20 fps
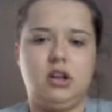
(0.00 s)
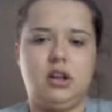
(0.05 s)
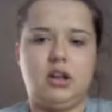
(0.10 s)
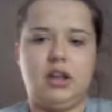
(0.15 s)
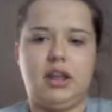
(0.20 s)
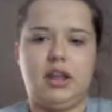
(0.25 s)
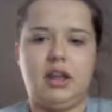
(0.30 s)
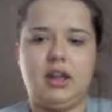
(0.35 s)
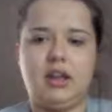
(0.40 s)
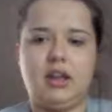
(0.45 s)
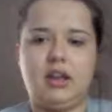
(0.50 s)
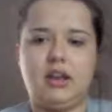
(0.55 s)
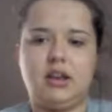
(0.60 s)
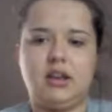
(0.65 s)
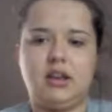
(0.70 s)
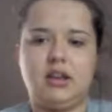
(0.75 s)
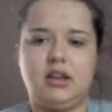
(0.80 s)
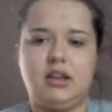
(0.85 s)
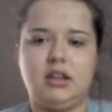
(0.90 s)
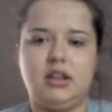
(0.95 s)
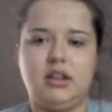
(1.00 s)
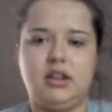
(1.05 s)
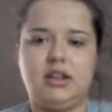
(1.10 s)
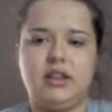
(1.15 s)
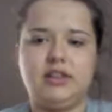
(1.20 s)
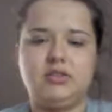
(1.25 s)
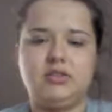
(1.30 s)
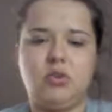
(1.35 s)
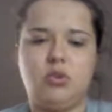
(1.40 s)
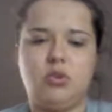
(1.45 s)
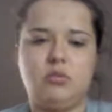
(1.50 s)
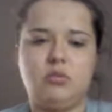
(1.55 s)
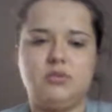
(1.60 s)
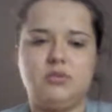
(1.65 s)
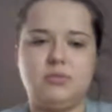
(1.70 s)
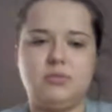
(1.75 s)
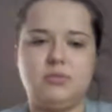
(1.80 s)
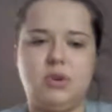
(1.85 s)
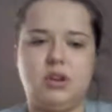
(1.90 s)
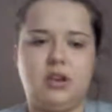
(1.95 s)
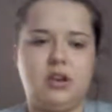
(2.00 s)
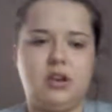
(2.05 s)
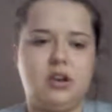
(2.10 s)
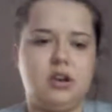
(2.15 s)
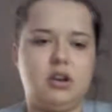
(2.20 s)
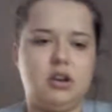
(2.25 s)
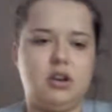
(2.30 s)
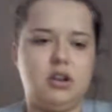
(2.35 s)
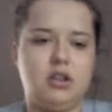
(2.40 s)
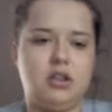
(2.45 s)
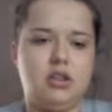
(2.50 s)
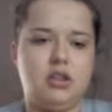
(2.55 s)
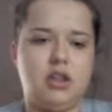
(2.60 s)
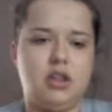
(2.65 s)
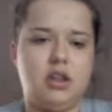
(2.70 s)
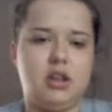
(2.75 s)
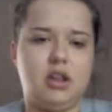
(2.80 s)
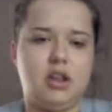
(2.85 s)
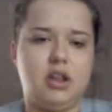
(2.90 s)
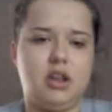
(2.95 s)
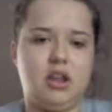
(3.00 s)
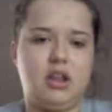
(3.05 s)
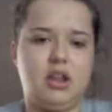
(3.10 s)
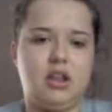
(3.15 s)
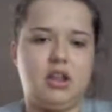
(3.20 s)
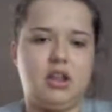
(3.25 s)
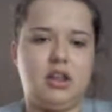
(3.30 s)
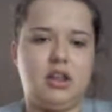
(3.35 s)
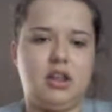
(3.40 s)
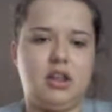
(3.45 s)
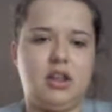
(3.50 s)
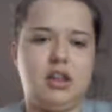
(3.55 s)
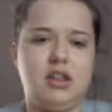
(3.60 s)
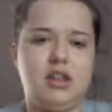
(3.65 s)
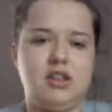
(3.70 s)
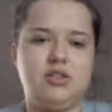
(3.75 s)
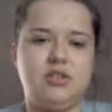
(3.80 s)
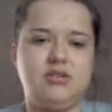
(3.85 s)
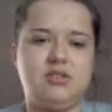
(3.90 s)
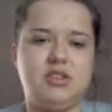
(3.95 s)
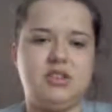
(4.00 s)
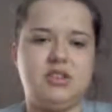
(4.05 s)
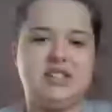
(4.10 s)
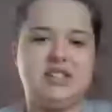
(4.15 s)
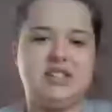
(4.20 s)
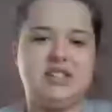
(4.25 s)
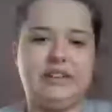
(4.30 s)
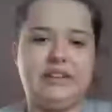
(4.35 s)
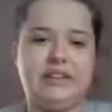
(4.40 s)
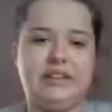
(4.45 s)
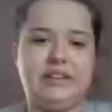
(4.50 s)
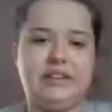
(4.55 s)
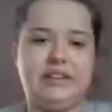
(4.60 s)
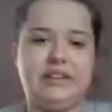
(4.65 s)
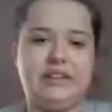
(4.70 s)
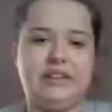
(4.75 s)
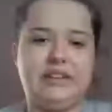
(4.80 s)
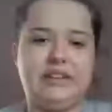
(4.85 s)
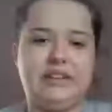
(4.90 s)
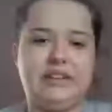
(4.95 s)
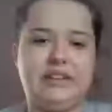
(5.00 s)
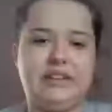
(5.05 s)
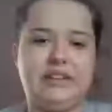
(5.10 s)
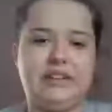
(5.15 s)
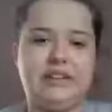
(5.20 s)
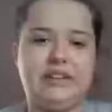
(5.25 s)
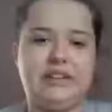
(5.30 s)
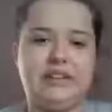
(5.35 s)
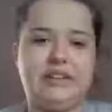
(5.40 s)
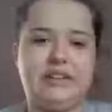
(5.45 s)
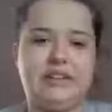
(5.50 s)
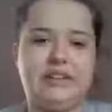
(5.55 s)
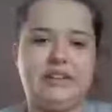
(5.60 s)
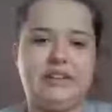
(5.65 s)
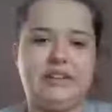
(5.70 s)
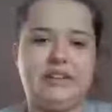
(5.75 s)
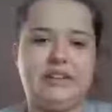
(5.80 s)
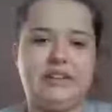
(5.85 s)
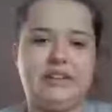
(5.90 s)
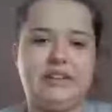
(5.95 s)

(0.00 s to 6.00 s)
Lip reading: And this one was one that he used a different app than we're allowed to use.